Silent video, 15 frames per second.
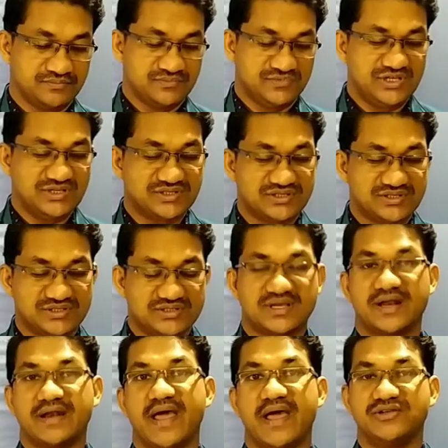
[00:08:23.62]
This
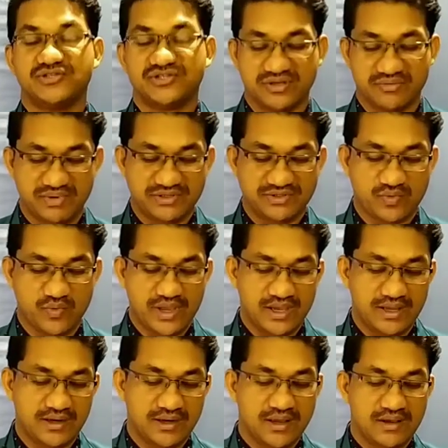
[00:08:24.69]
connection
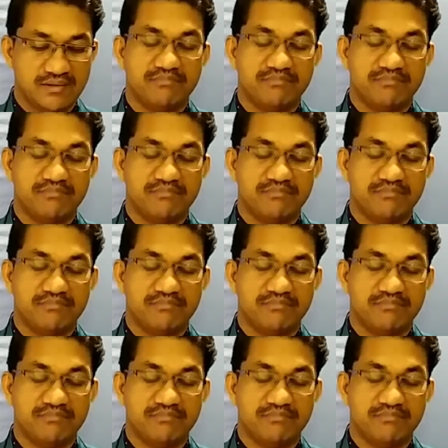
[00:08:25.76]
between